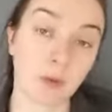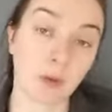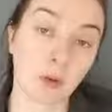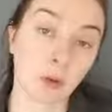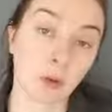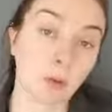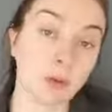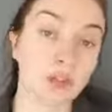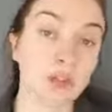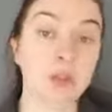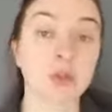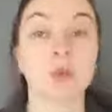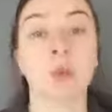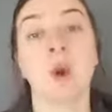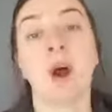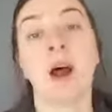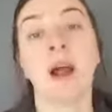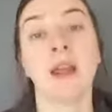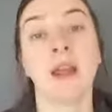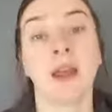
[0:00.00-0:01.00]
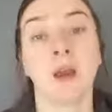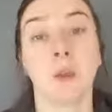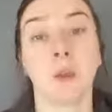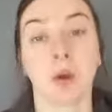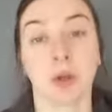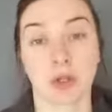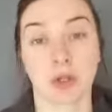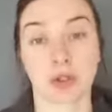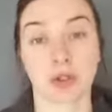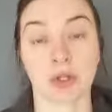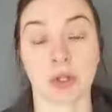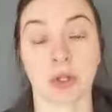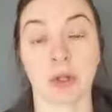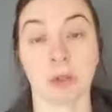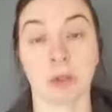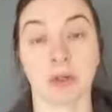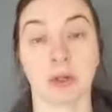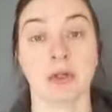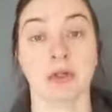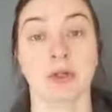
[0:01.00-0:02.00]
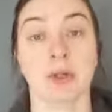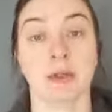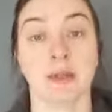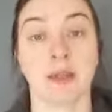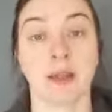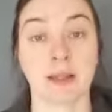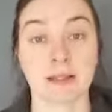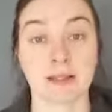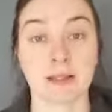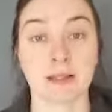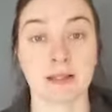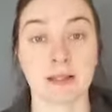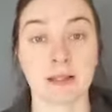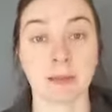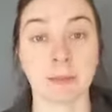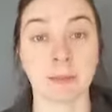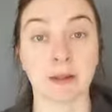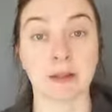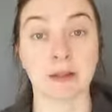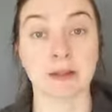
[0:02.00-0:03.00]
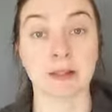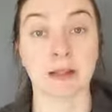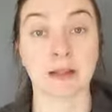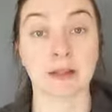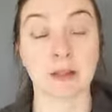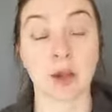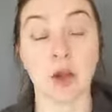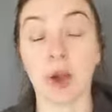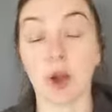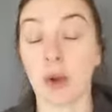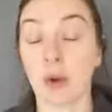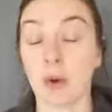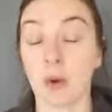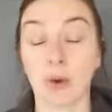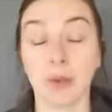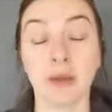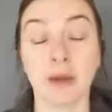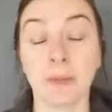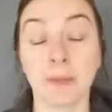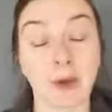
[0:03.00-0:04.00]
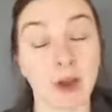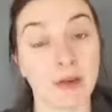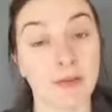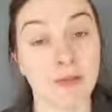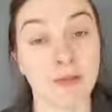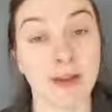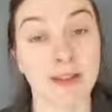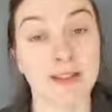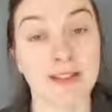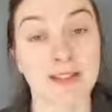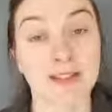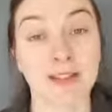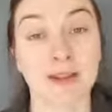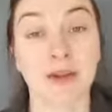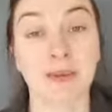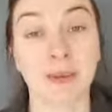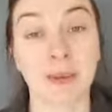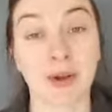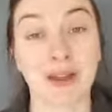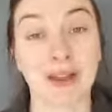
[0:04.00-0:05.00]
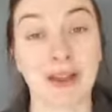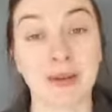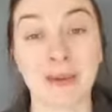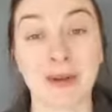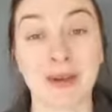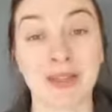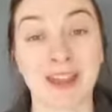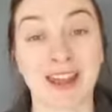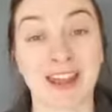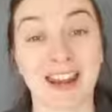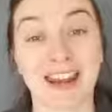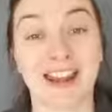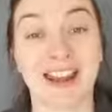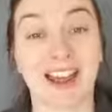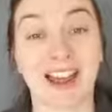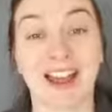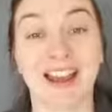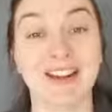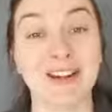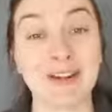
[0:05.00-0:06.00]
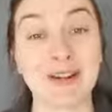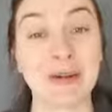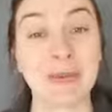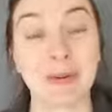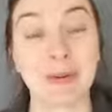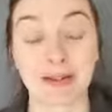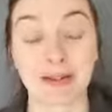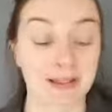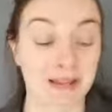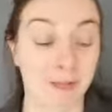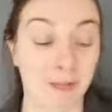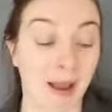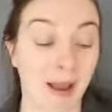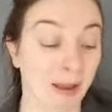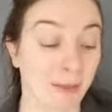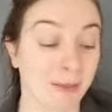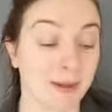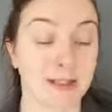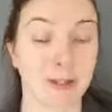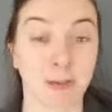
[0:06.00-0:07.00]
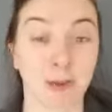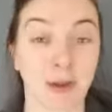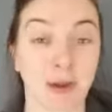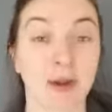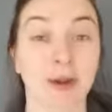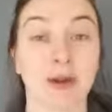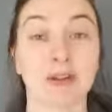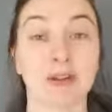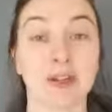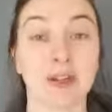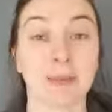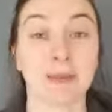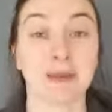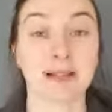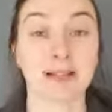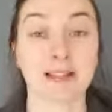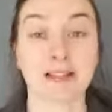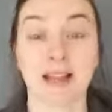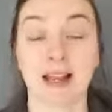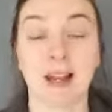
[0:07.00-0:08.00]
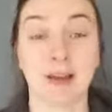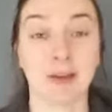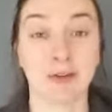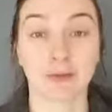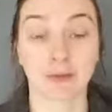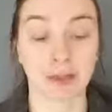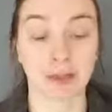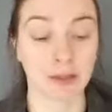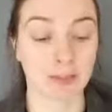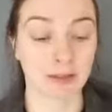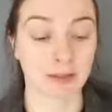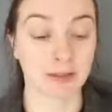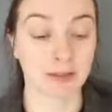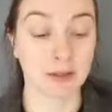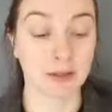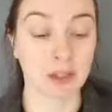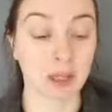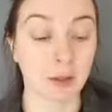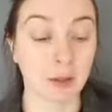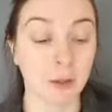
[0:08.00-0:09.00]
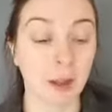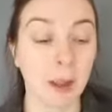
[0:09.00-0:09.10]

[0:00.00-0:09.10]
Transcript: which is why I work so much with existing buildings. Although I'm not averse to working with a new build, I'm happy to work on new builds. I love new builds too,